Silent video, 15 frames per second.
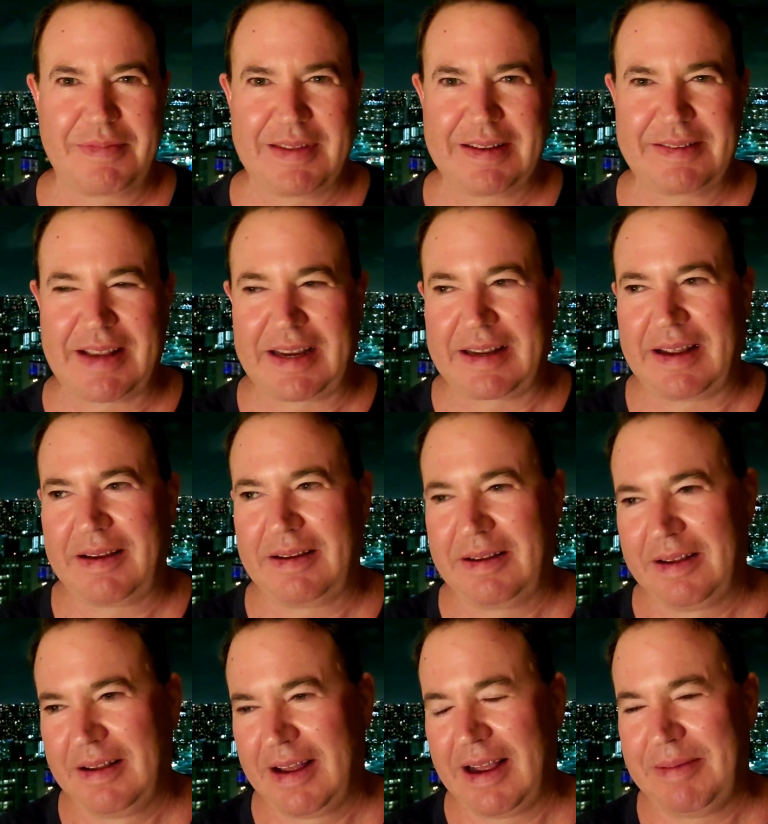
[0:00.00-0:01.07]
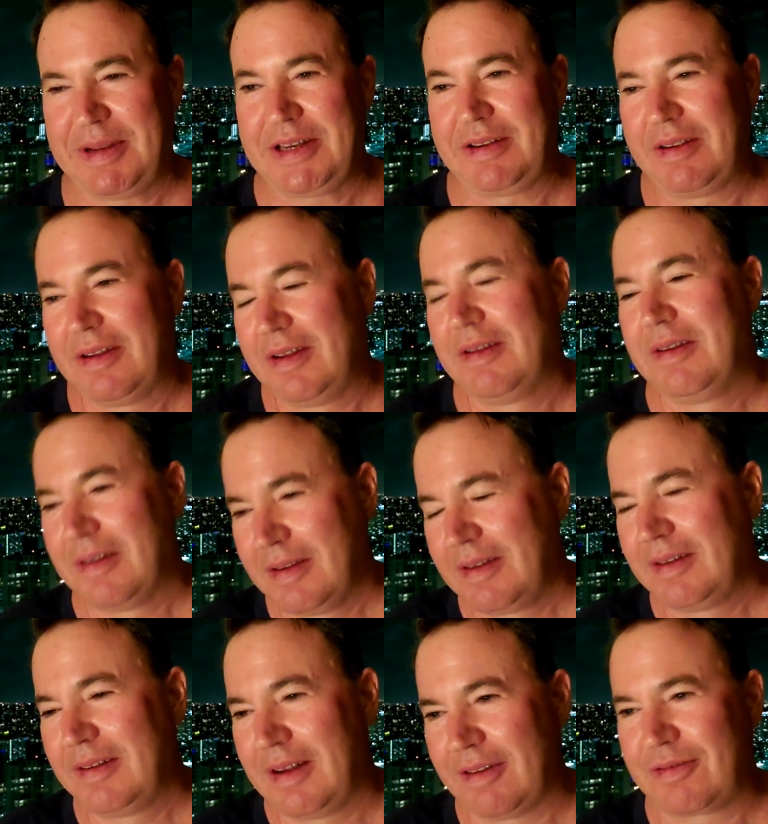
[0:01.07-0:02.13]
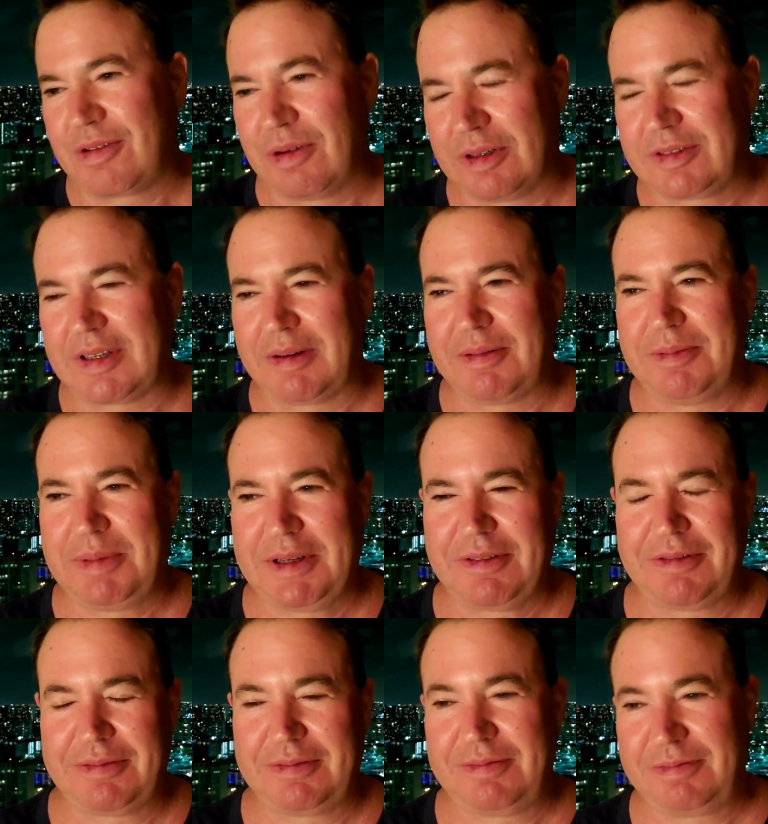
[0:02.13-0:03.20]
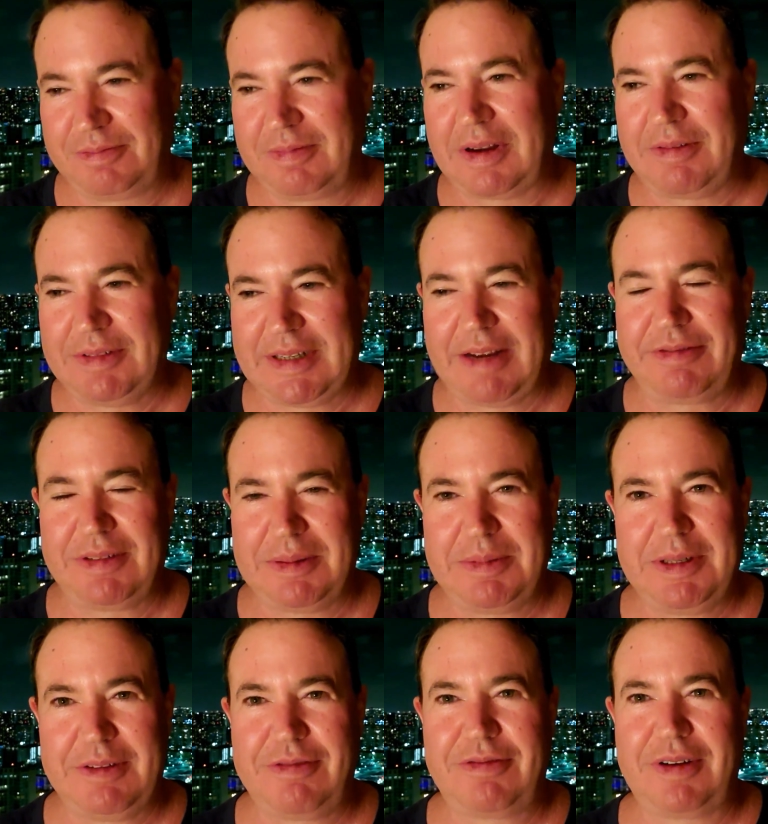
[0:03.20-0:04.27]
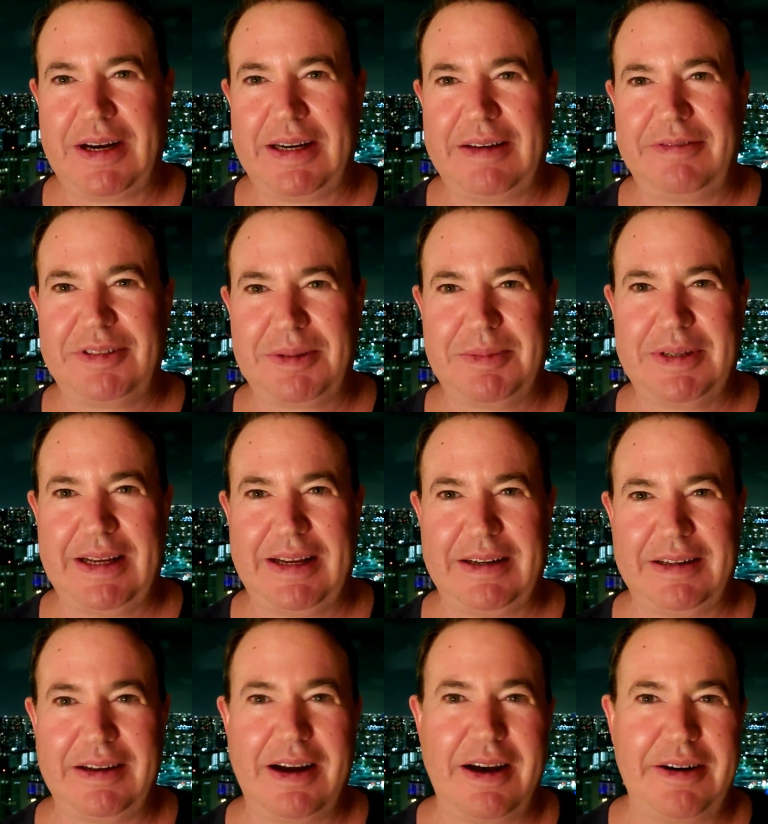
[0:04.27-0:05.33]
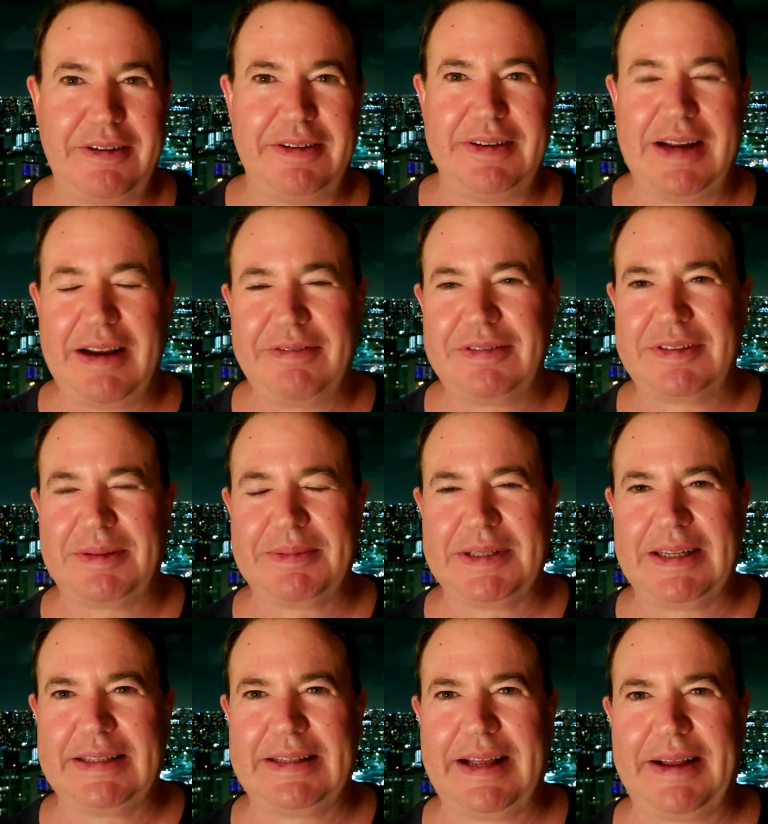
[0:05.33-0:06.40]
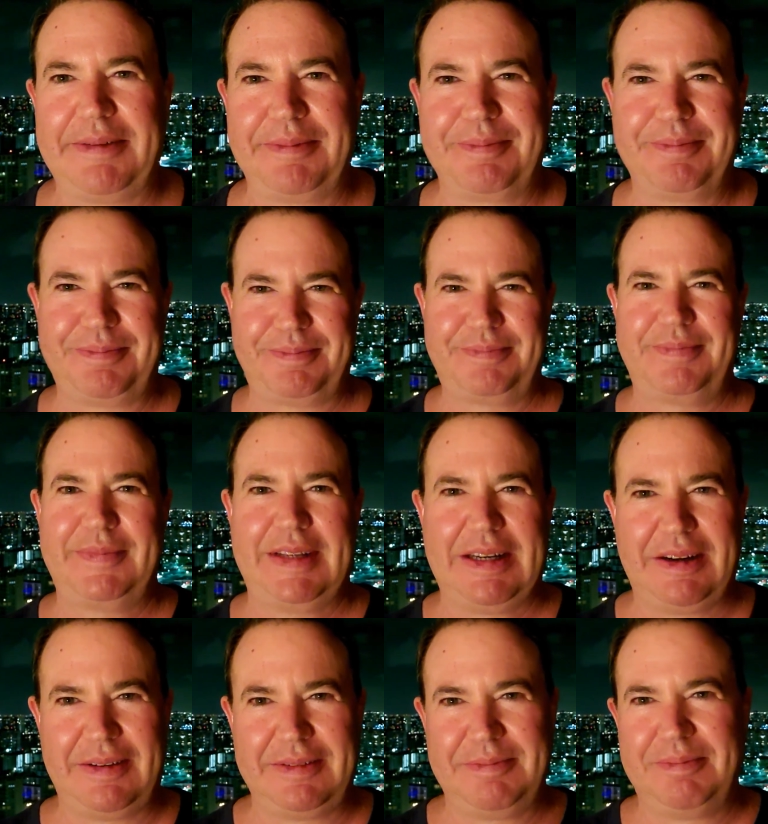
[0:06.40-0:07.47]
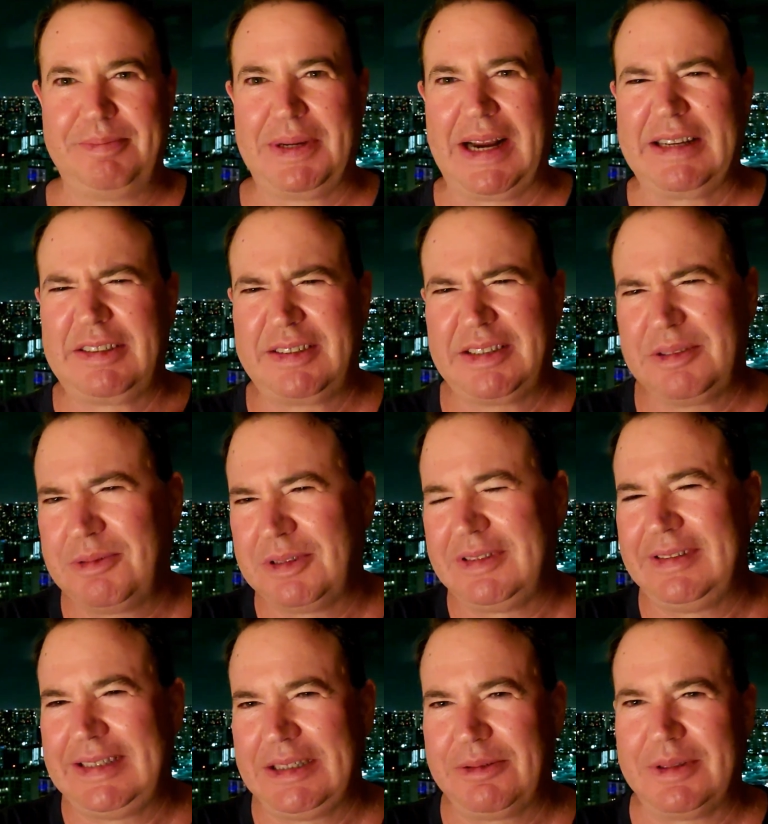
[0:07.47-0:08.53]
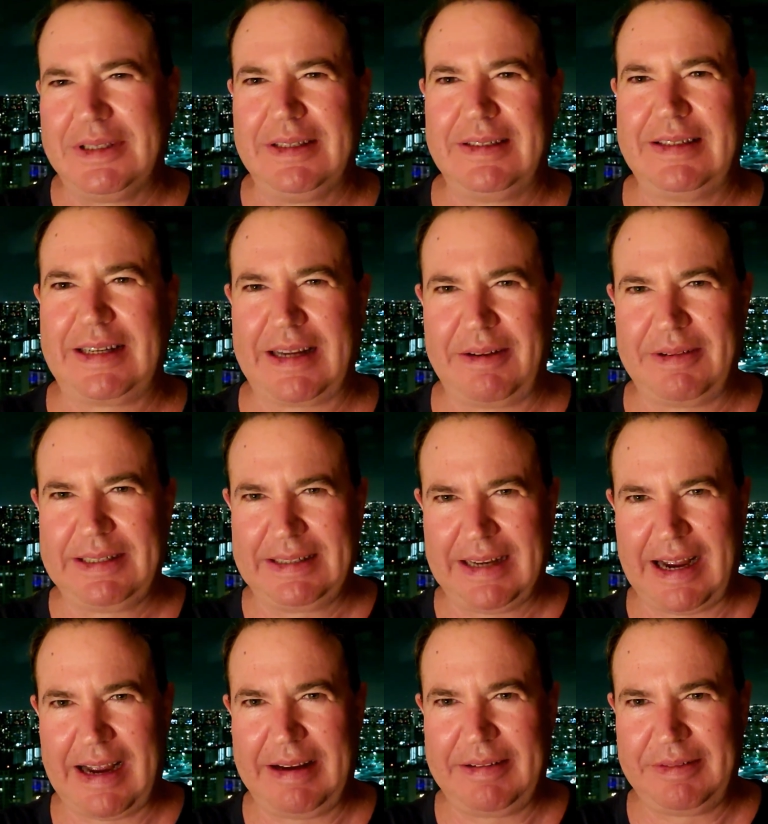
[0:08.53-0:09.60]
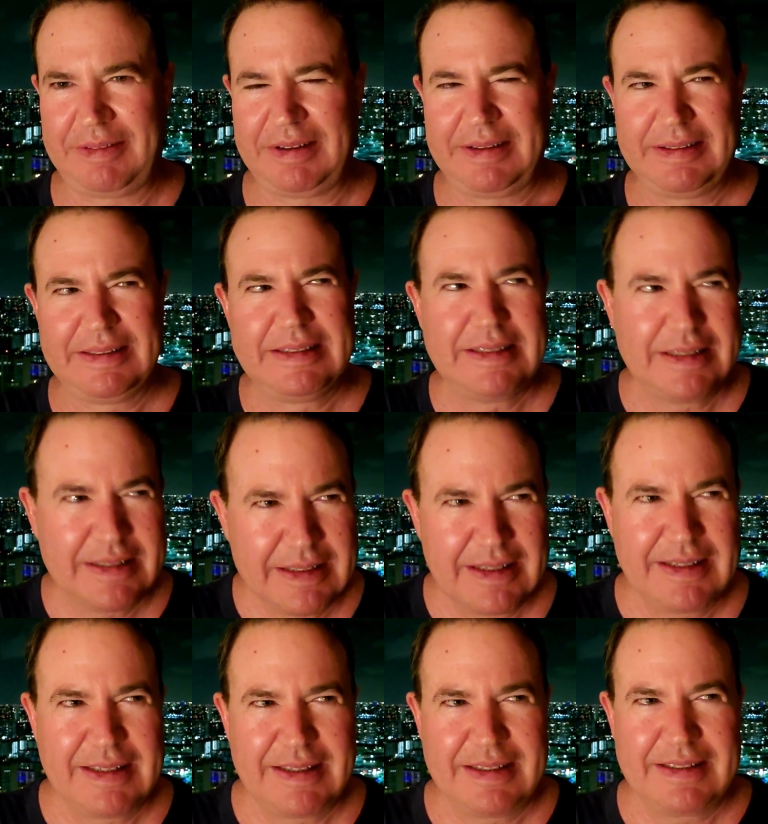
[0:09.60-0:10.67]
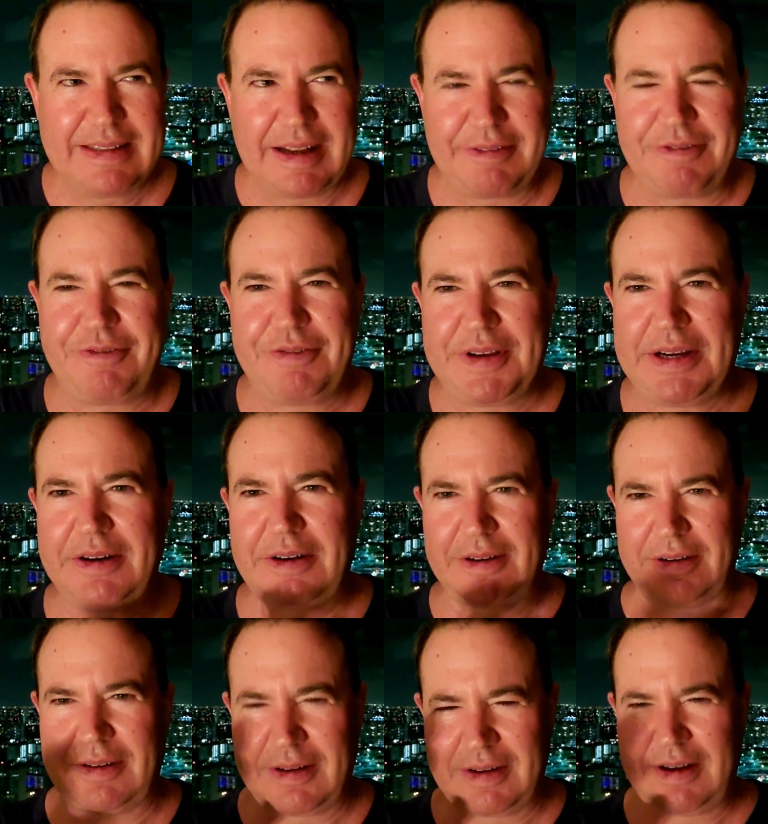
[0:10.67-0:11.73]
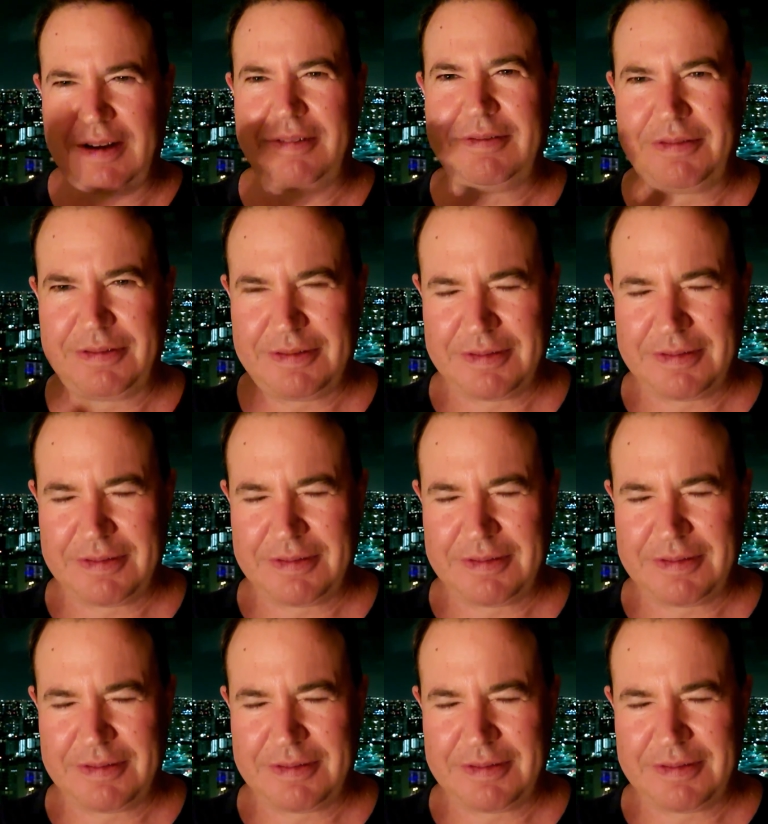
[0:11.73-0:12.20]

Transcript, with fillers: it's like, I mean, of course I would be afraid. I would definitely be afraid if someone had a gun or a knife or something like that, you know. But I still would deal with it. Like I would, I that fear of